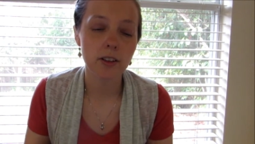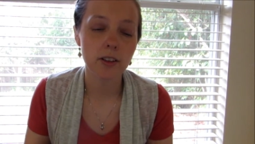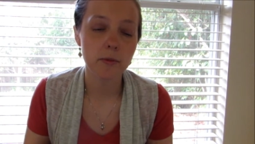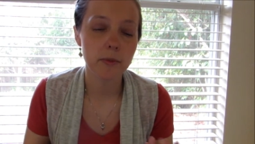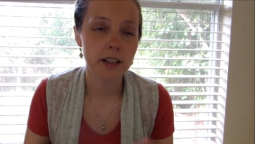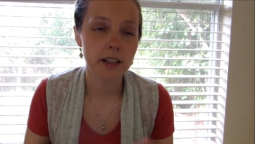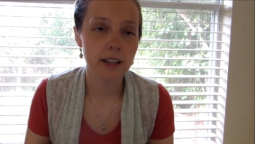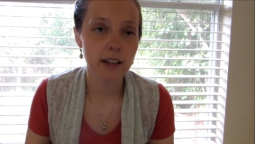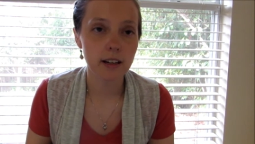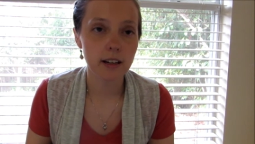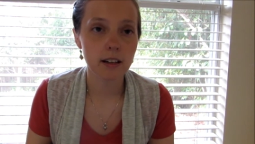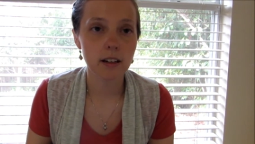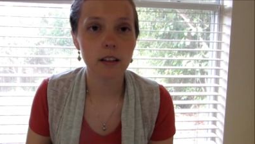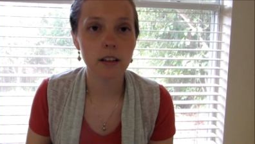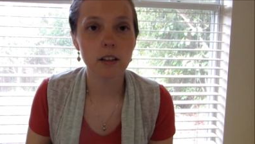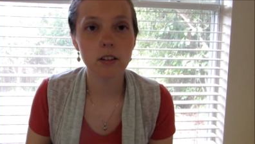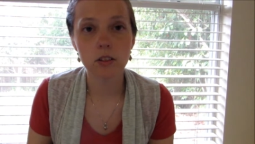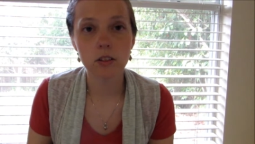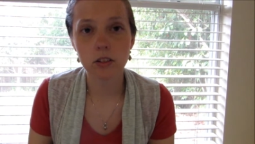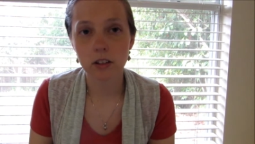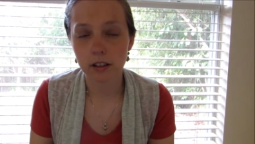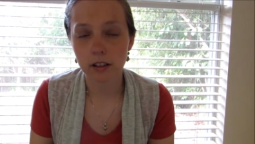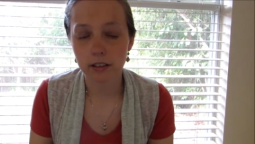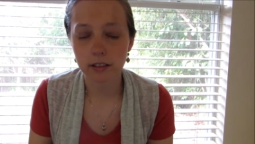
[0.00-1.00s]
let me get into the
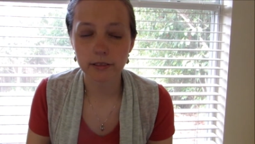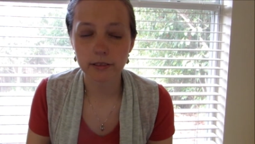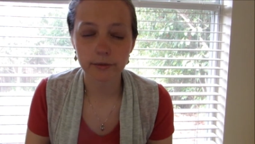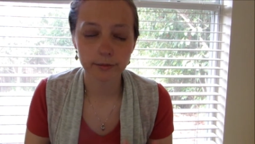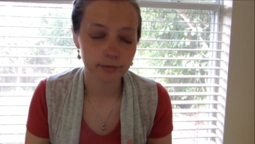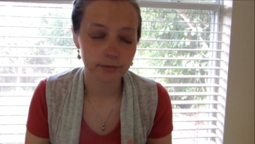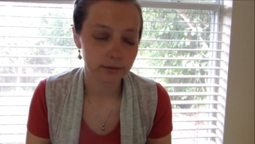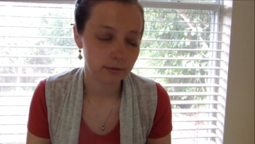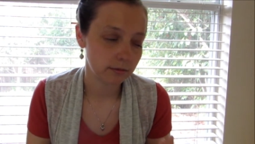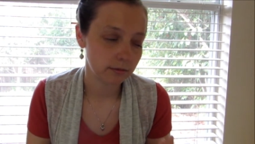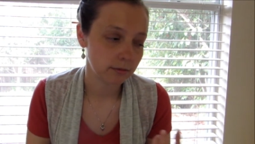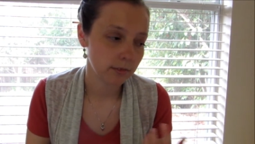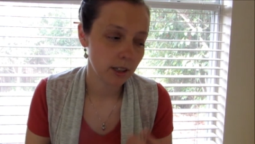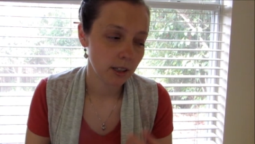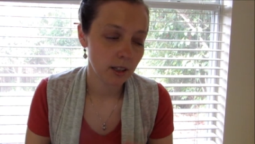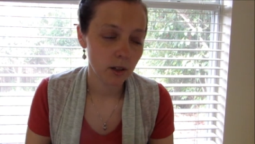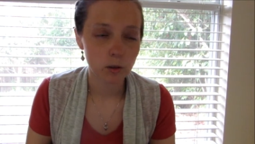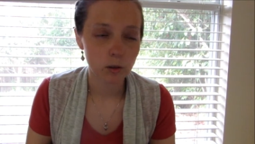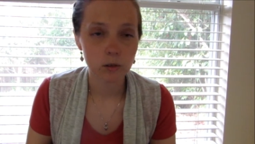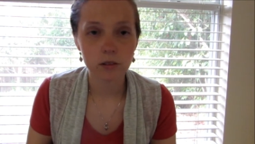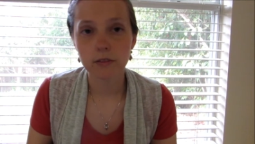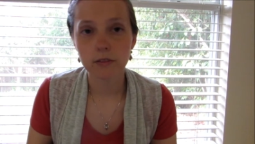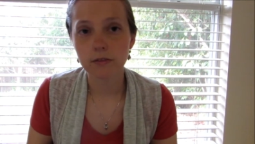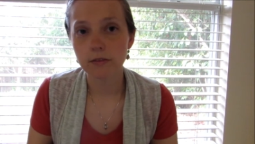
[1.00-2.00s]
trunk,
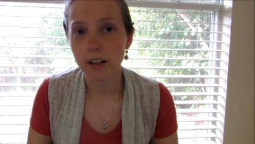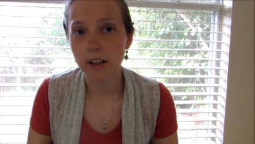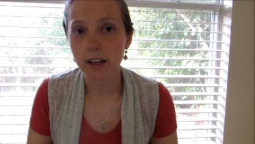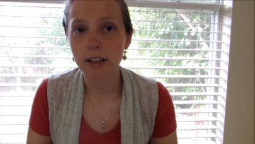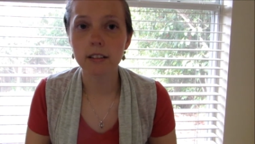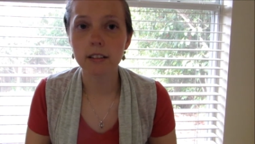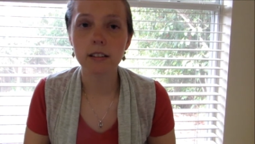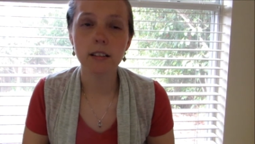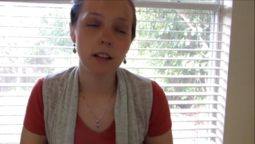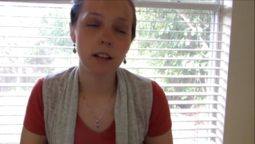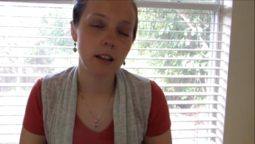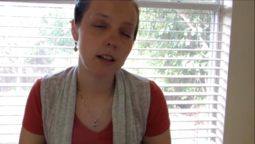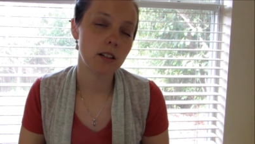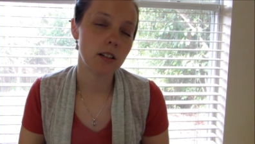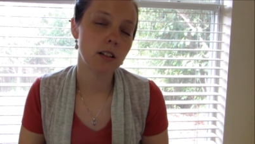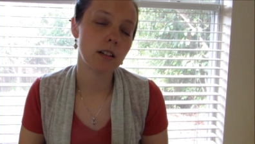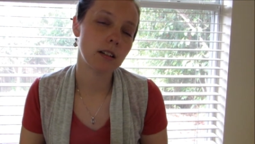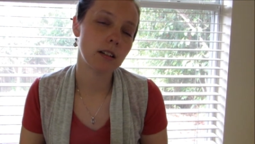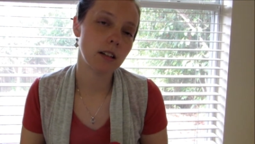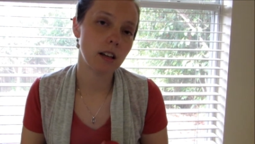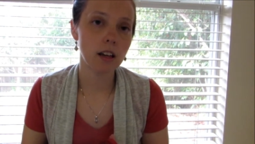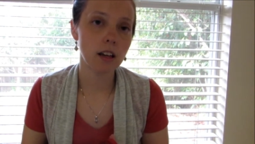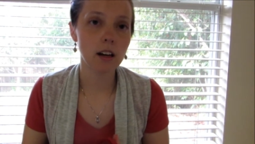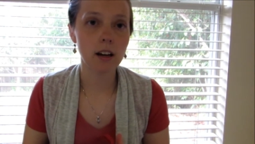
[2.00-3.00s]
find the leash,
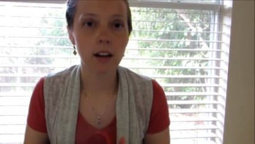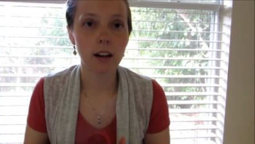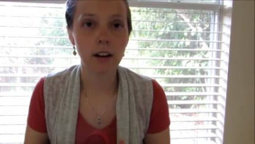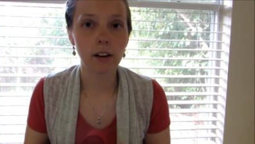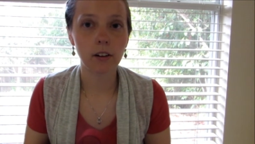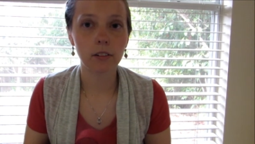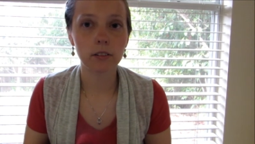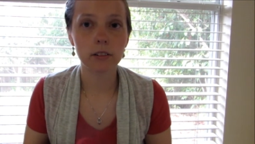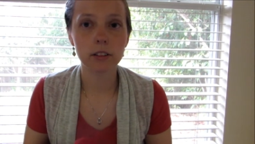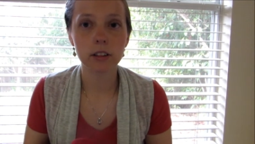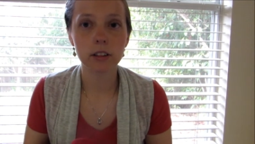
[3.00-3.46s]
dig it out.